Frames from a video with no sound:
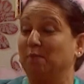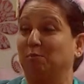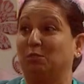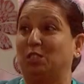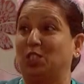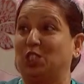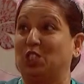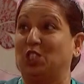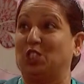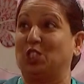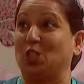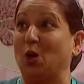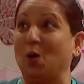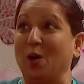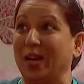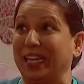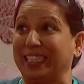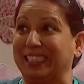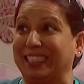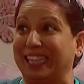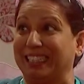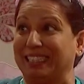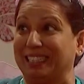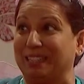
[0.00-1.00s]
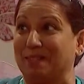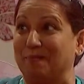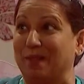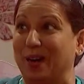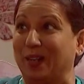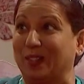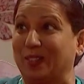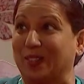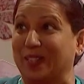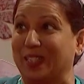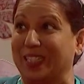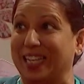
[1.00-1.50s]
I'm so excited
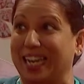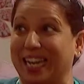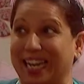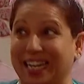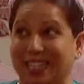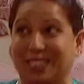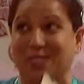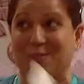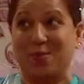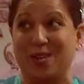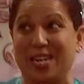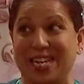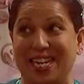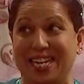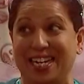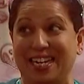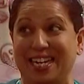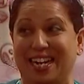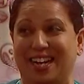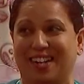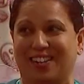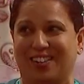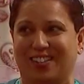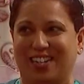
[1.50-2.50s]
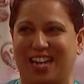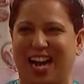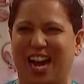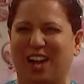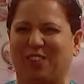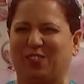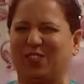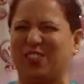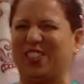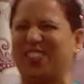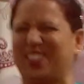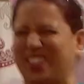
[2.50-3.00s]
about tonight. We are going to
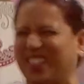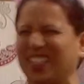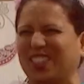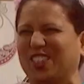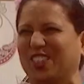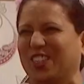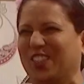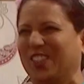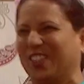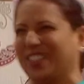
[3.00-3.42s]
have such a